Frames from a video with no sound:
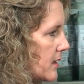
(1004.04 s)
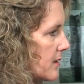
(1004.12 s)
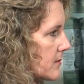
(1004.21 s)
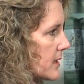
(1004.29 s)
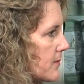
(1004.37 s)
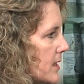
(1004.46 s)

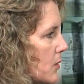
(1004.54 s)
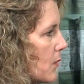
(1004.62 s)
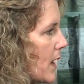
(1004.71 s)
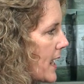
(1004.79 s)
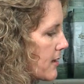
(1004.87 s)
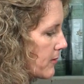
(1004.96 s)
Um, give me a
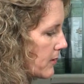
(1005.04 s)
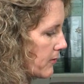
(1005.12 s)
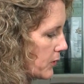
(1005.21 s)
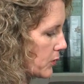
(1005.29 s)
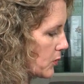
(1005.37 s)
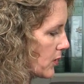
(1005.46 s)
wave
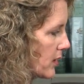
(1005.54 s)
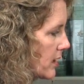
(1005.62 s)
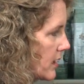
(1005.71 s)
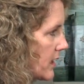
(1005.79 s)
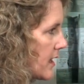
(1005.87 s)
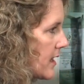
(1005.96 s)
if you're
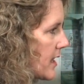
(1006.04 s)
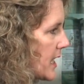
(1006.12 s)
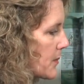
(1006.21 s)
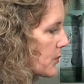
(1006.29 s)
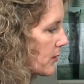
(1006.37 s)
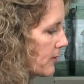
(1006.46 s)

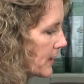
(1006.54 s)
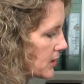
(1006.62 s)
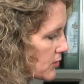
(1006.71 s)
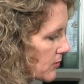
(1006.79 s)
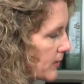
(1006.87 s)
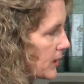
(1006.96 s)
a
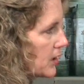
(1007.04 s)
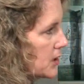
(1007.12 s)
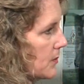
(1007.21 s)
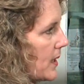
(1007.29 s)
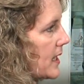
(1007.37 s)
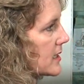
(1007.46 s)
professional furniture
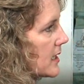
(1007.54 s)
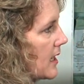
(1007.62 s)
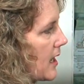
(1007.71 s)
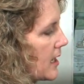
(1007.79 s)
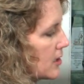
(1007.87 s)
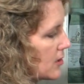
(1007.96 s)
painter
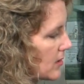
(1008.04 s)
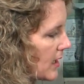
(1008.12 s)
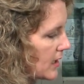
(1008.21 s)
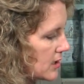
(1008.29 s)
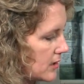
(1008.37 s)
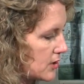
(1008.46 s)
and you
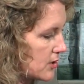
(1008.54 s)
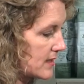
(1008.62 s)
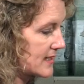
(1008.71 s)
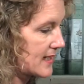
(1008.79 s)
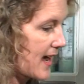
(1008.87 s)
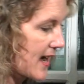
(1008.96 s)
actually do
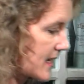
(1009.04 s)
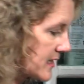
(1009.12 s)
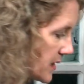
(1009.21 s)
this as